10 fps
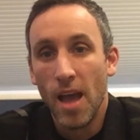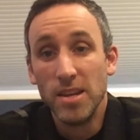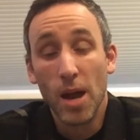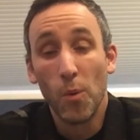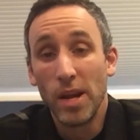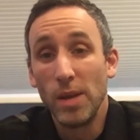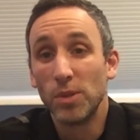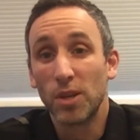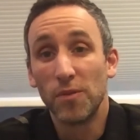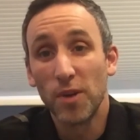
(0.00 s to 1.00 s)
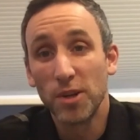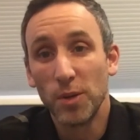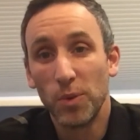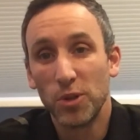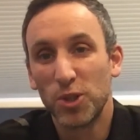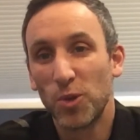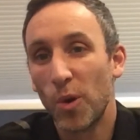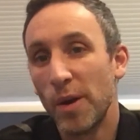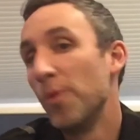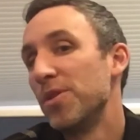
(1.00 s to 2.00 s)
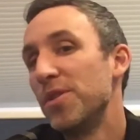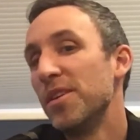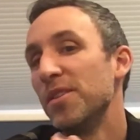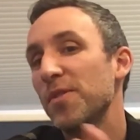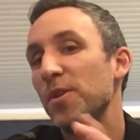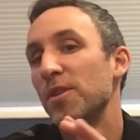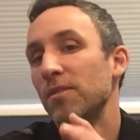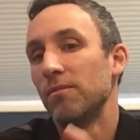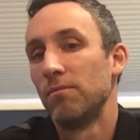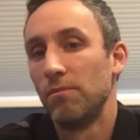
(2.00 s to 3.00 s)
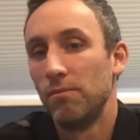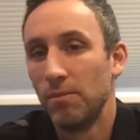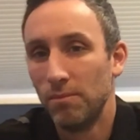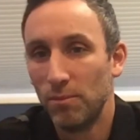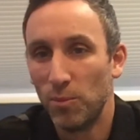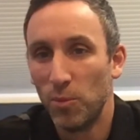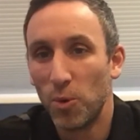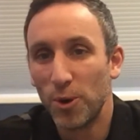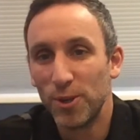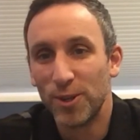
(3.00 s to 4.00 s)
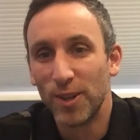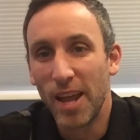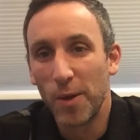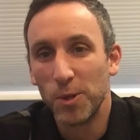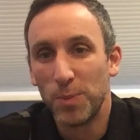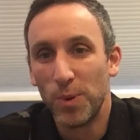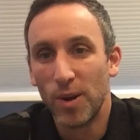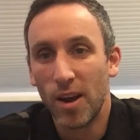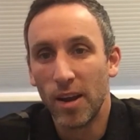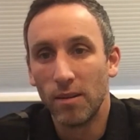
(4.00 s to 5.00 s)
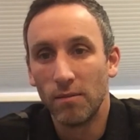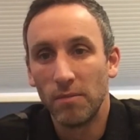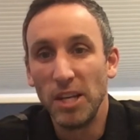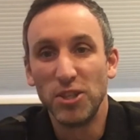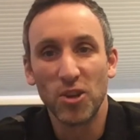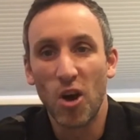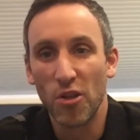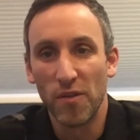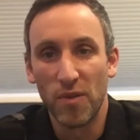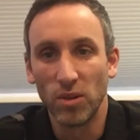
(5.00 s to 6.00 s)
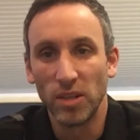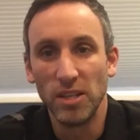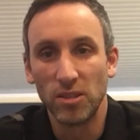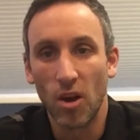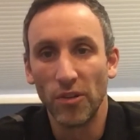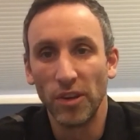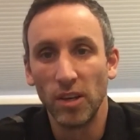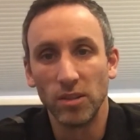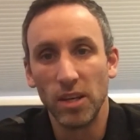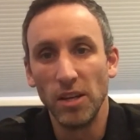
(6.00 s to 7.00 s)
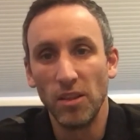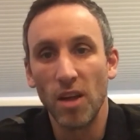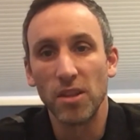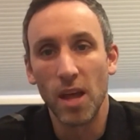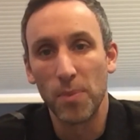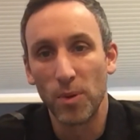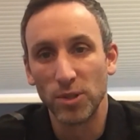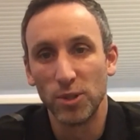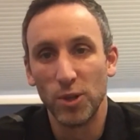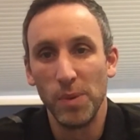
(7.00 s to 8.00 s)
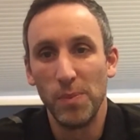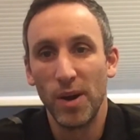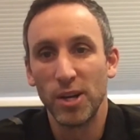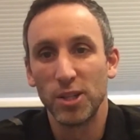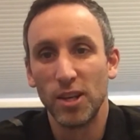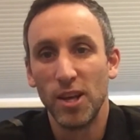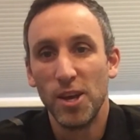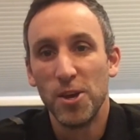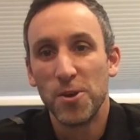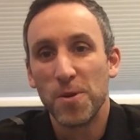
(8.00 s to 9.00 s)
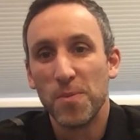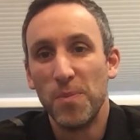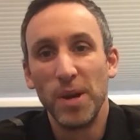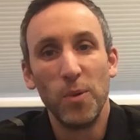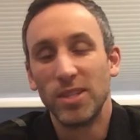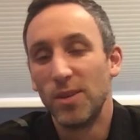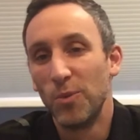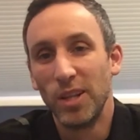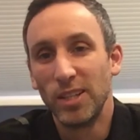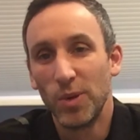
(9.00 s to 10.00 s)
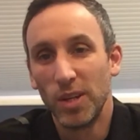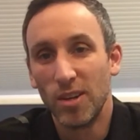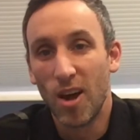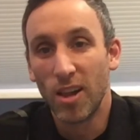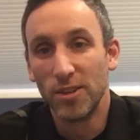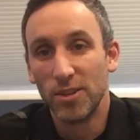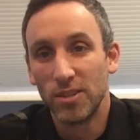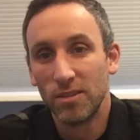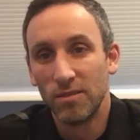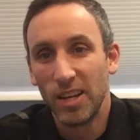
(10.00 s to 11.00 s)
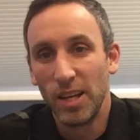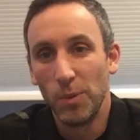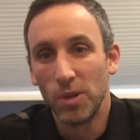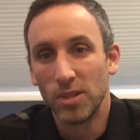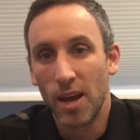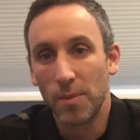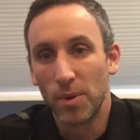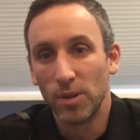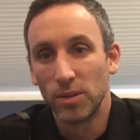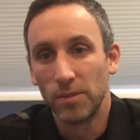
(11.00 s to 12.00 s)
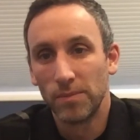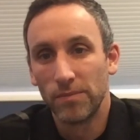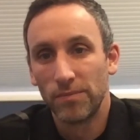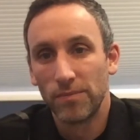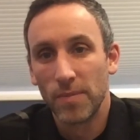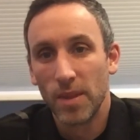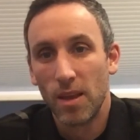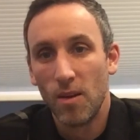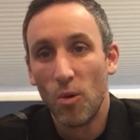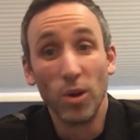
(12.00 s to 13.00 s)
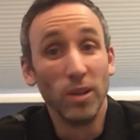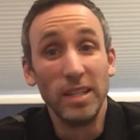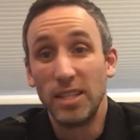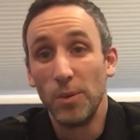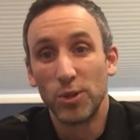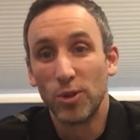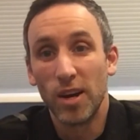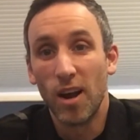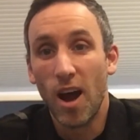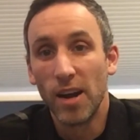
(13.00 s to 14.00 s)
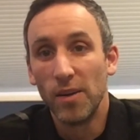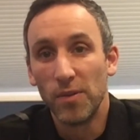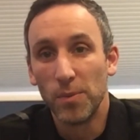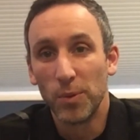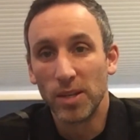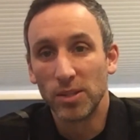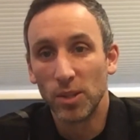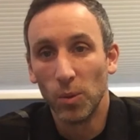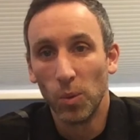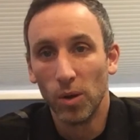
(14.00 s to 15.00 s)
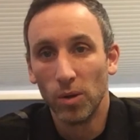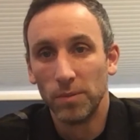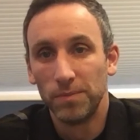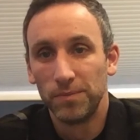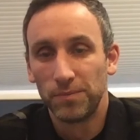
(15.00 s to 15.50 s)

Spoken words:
And yet when he was confronted with the story with different words or language put on it, he saw the fault, he saw the guilt, and he thought that that person should be punished, but he wasn't willing to acknowledge that he was that person. Or at least he was trying to hide it from the rest of the world.